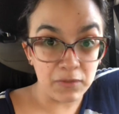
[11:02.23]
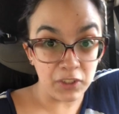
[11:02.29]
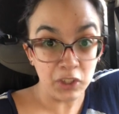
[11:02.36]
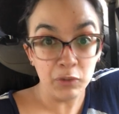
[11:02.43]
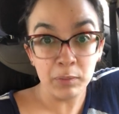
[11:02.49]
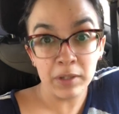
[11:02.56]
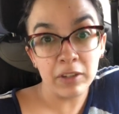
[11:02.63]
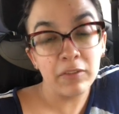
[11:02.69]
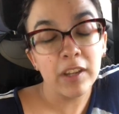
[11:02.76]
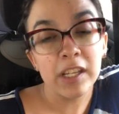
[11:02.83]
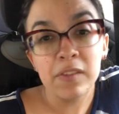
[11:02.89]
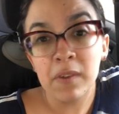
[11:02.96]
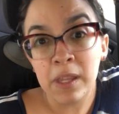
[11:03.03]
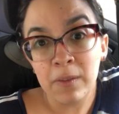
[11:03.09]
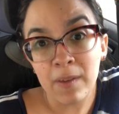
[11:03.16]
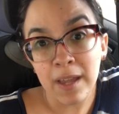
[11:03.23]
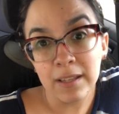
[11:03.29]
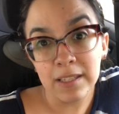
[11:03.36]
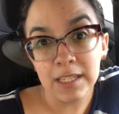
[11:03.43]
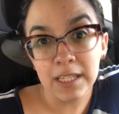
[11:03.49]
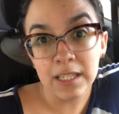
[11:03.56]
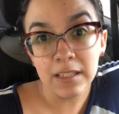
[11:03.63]
if you've been affected by the
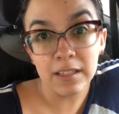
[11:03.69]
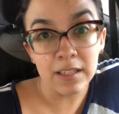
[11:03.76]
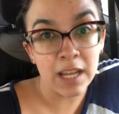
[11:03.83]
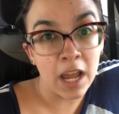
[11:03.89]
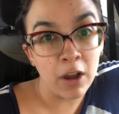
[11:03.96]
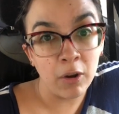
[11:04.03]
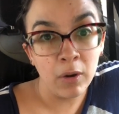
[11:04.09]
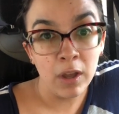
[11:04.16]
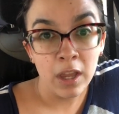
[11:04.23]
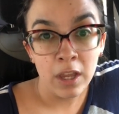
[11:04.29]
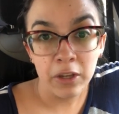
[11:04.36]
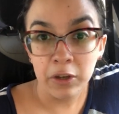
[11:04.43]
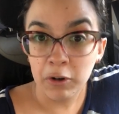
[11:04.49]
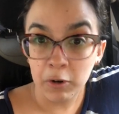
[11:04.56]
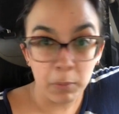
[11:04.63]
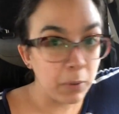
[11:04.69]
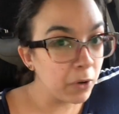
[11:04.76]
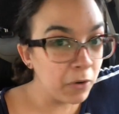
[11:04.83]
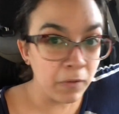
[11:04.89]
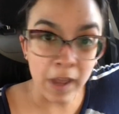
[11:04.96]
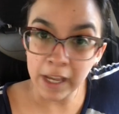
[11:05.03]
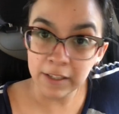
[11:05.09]
vaccines and now you're a
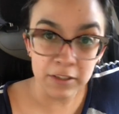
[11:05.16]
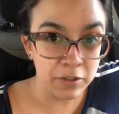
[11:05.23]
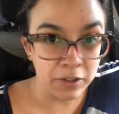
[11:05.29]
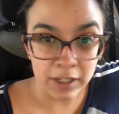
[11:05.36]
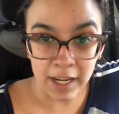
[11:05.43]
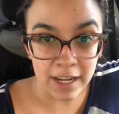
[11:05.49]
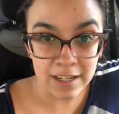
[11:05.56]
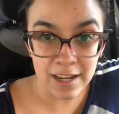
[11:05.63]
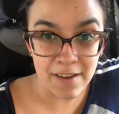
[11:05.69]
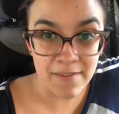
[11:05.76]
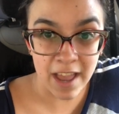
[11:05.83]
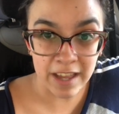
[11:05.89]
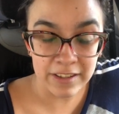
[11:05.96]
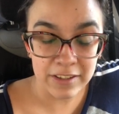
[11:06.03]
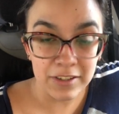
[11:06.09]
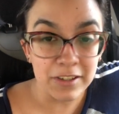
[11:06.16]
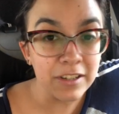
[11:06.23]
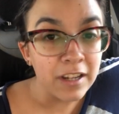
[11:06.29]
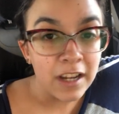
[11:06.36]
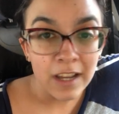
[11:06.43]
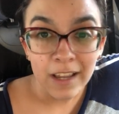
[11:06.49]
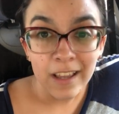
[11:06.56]
pro vaxxer or an anti
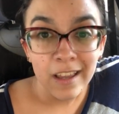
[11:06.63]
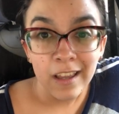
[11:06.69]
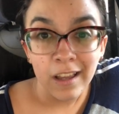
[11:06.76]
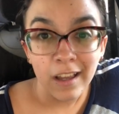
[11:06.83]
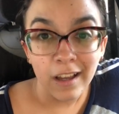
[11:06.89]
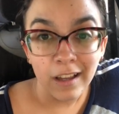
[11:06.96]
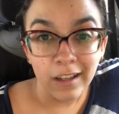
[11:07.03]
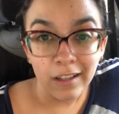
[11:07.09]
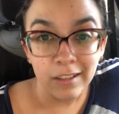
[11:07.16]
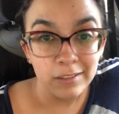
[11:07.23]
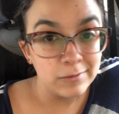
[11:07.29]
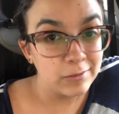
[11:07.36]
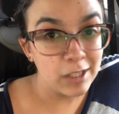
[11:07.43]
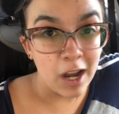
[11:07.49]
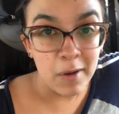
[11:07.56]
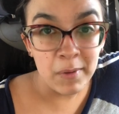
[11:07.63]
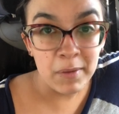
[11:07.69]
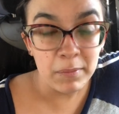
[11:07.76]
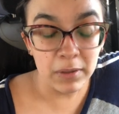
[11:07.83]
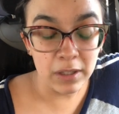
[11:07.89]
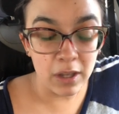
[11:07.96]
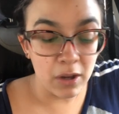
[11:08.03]
vaxxer, uh,
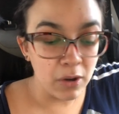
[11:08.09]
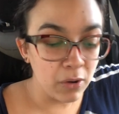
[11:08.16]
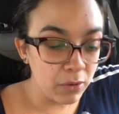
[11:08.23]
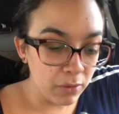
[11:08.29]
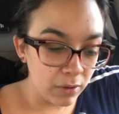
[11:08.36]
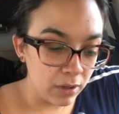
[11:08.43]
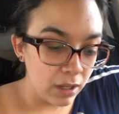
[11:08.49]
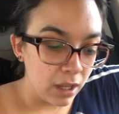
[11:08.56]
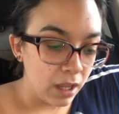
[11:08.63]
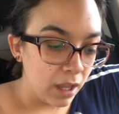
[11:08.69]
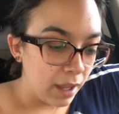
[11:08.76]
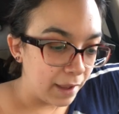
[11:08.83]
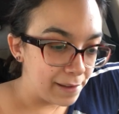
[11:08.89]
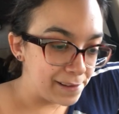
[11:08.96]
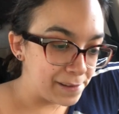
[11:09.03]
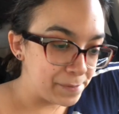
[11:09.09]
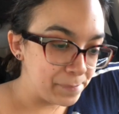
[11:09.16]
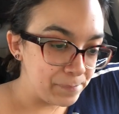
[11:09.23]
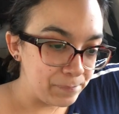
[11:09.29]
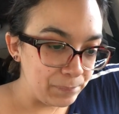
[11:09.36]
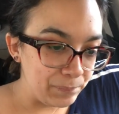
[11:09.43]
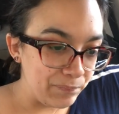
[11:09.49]
comment below.
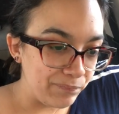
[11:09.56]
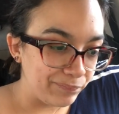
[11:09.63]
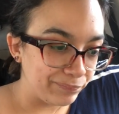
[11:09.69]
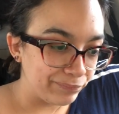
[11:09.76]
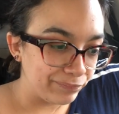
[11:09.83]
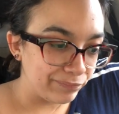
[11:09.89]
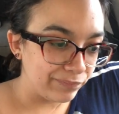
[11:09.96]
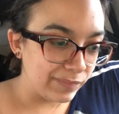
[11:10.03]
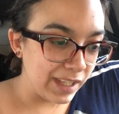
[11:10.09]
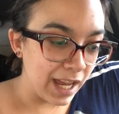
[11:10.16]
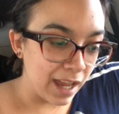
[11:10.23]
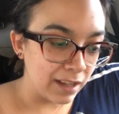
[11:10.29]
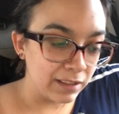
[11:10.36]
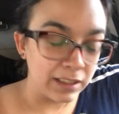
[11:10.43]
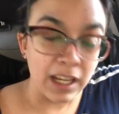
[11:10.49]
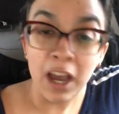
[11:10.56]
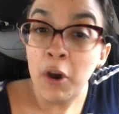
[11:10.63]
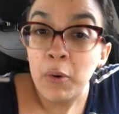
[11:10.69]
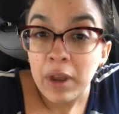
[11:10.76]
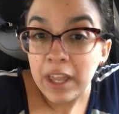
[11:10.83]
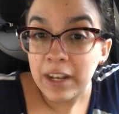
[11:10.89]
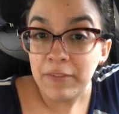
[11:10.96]
Um, yeah,
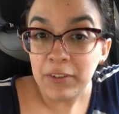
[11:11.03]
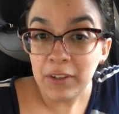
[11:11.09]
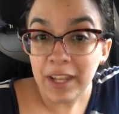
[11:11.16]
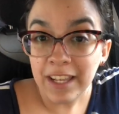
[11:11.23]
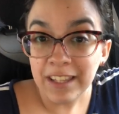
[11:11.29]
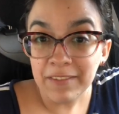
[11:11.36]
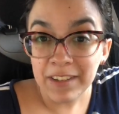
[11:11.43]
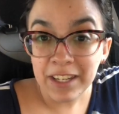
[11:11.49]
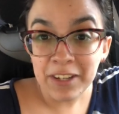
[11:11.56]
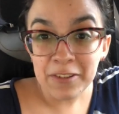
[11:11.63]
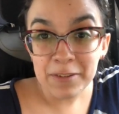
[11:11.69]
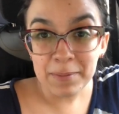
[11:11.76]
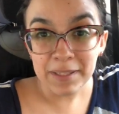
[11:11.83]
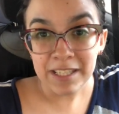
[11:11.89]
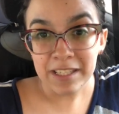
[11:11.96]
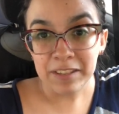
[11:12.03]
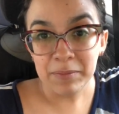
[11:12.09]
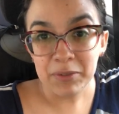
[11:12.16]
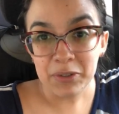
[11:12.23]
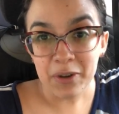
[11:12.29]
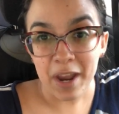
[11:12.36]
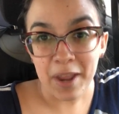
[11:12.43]
oh, and if you like the videos, please
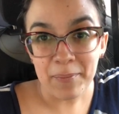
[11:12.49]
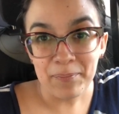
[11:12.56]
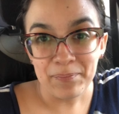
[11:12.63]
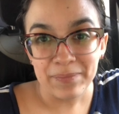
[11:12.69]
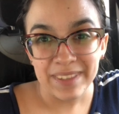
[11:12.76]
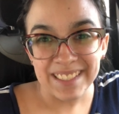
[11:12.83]
subscribe.